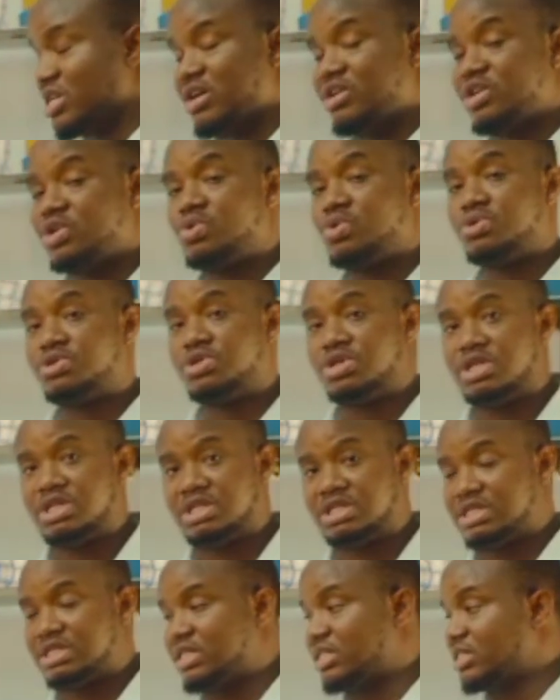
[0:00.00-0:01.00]
Now, the good thing
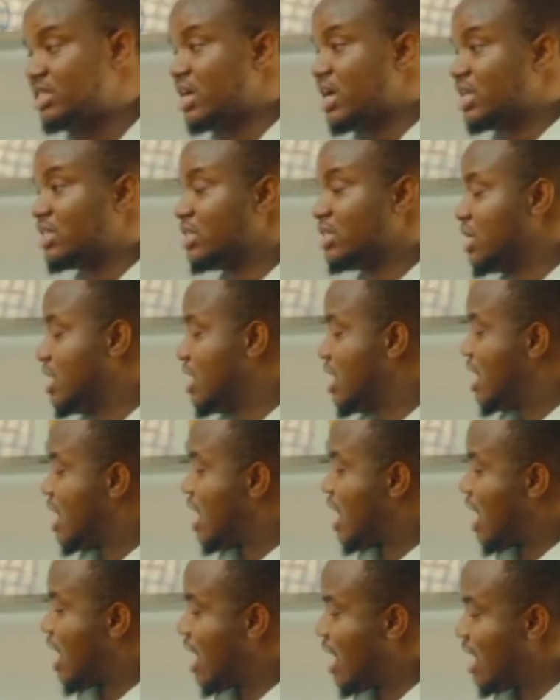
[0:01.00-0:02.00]
is that
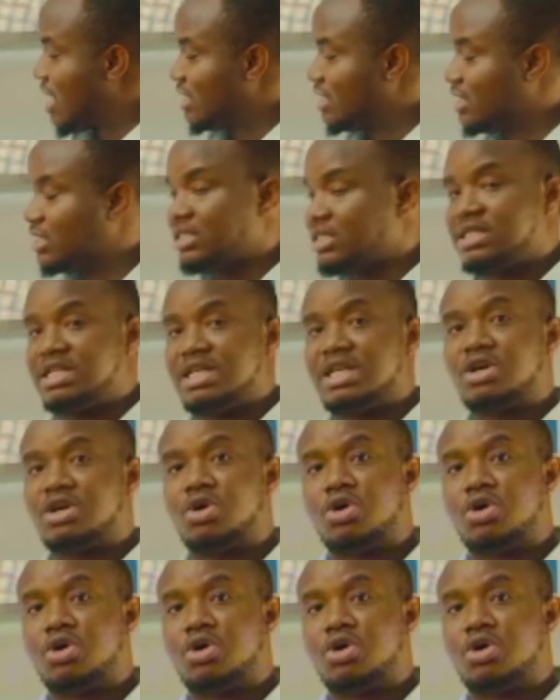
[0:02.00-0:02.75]
as the